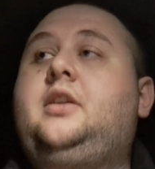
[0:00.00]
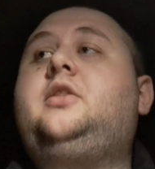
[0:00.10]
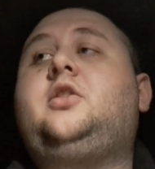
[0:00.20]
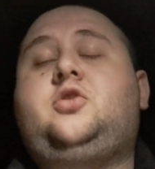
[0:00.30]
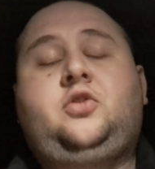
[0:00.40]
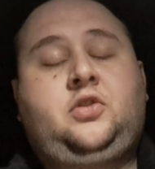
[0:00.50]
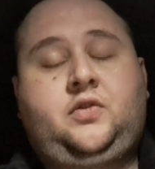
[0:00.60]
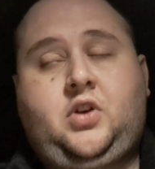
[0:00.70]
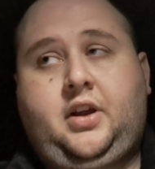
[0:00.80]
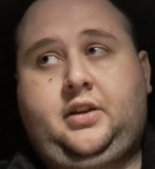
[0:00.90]
Dungeons and
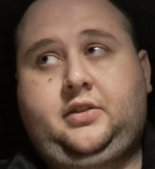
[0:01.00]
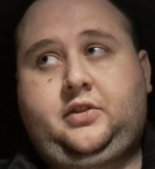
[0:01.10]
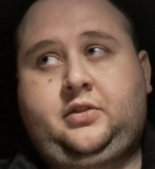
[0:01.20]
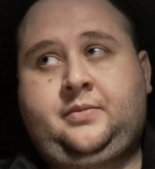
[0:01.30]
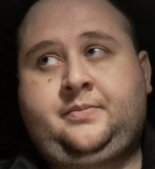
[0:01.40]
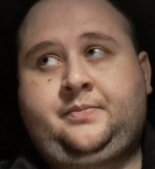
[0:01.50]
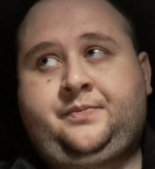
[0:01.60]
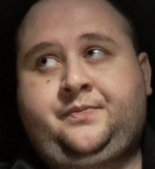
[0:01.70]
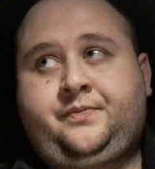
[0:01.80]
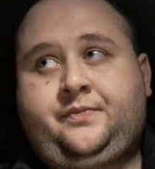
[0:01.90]
Dragons.
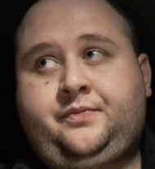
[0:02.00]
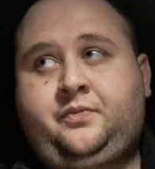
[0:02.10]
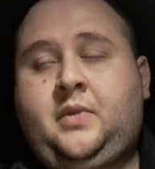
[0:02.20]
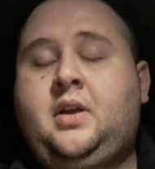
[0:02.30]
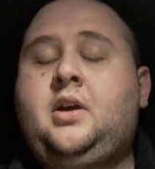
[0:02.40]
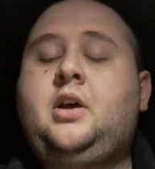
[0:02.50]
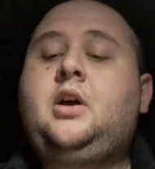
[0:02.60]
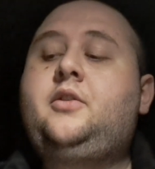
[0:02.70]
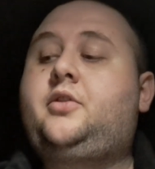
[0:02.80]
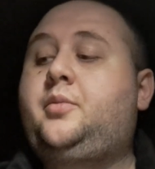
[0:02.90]

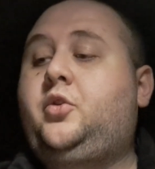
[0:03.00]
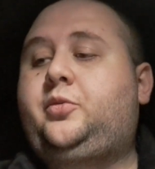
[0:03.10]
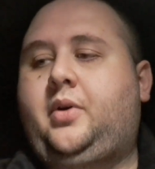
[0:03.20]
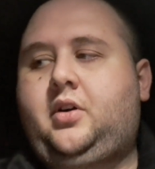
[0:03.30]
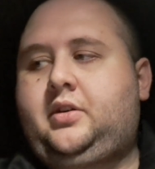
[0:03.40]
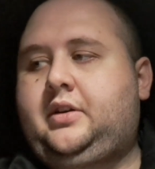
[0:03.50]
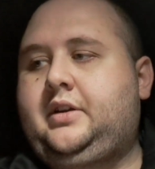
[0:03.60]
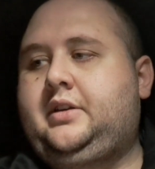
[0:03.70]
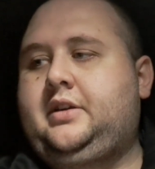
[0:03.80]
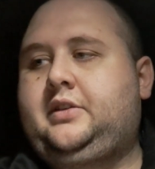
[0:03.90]
For the most part,
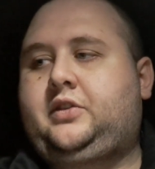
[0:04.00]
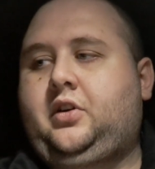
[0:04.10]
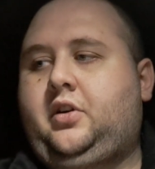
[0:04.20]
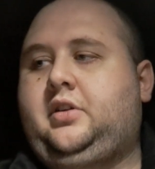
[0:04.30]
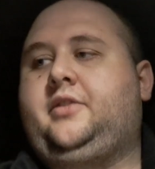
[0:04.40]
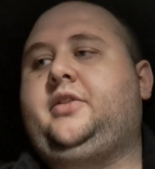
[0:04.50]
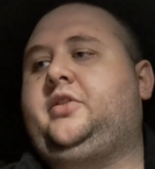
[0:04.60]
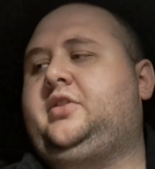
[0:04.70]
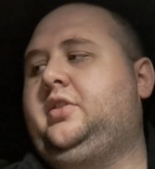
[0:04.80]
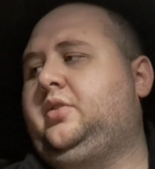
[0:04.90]
it started off
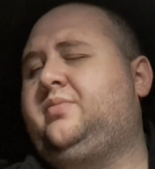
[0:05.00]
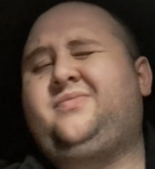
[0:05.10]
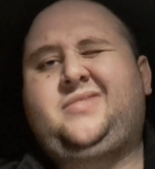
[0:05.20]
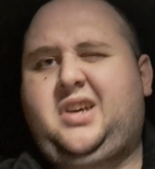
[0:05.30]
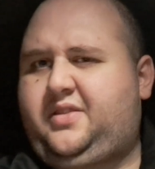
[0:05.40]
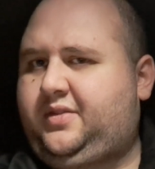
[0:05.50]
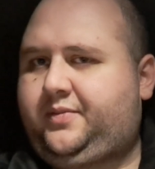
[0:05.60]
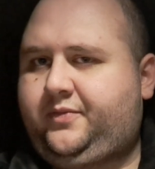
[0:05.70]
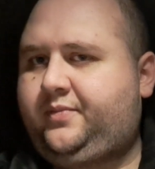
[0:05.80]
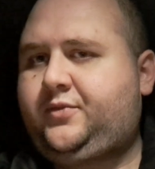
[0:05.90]
as, kind
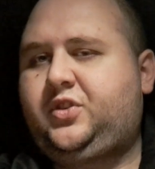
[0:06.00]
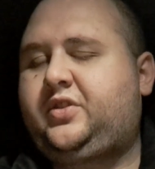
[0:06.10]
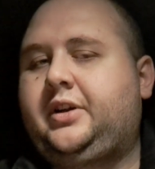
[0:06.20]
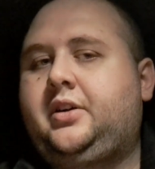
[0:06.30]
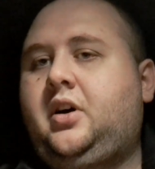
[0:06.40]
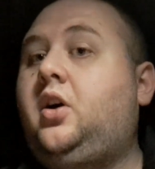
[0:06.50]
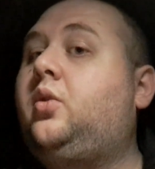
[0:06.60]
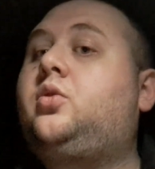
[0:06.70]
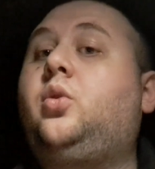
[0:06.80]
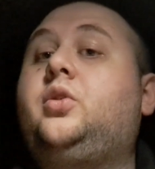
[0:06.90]
of
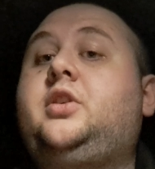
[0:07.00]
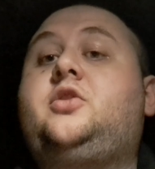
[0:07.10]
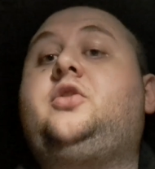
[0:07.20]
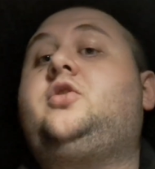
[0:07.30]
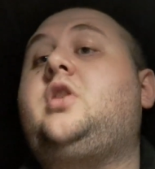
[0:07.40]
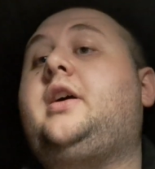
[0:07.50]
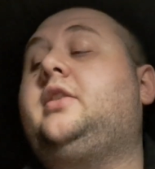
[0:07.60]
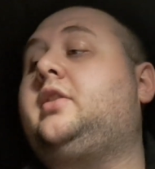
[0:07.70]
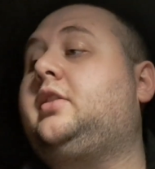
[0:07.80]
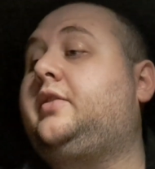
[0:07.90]
oh, cool, Dungeons and
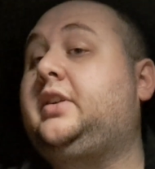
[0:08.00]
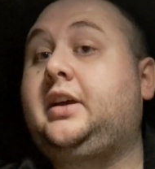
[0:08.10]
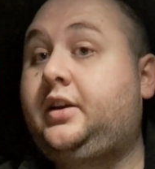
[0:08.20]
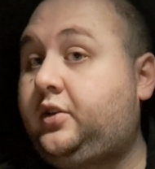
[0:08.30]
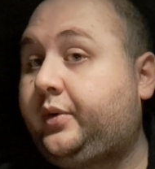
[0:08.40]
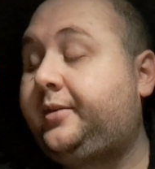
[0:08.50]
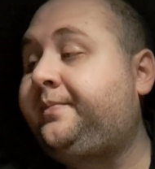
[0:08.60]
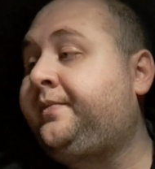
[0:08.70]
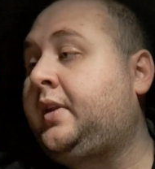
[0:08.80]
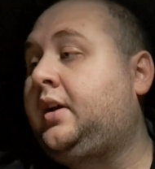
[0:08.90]
Dragons, I'd love to get into it.
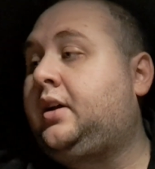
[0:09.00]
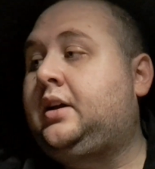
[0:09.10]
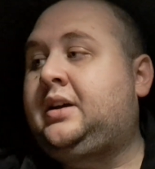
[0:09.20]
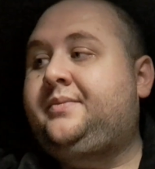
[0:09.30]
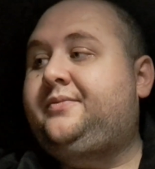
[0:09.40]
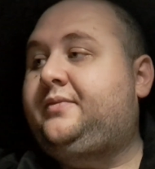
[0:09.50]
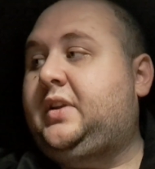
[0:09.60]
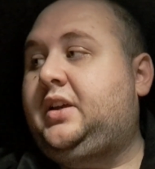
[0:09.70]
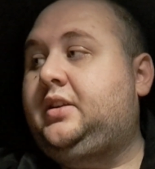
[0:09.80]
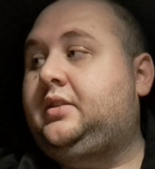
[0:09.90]

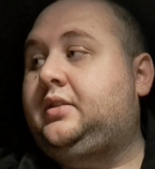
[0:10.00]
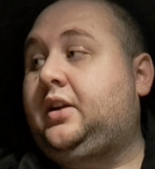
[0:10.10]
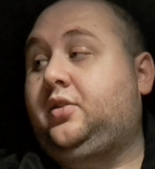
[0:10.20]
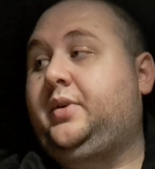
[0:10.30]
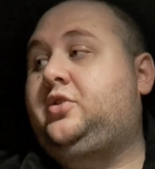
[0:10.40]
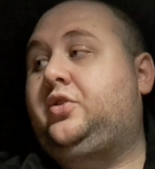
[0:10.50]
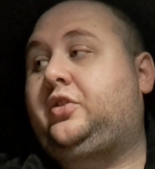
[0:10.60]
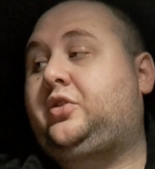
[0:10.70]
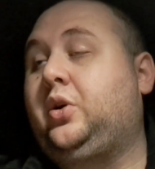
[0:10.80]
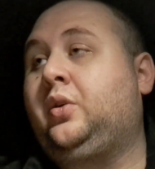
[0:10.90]
In elementary
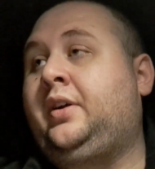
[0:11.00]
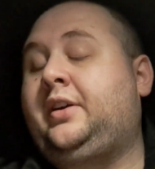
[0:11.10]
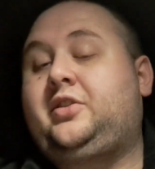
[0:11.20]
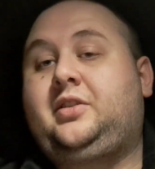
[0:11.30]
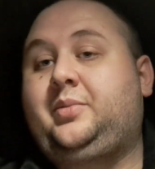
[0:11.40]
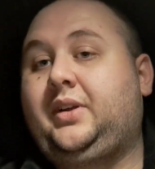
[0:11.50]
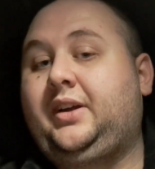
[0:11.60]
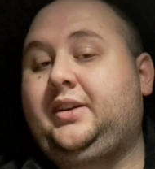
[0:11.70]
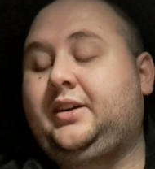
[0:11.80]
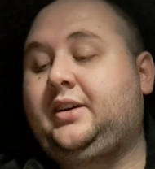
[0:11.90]
school, I actually
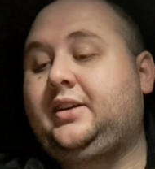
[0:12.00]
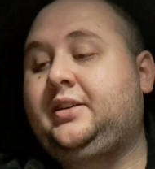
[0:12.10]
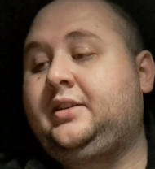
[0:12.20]
played a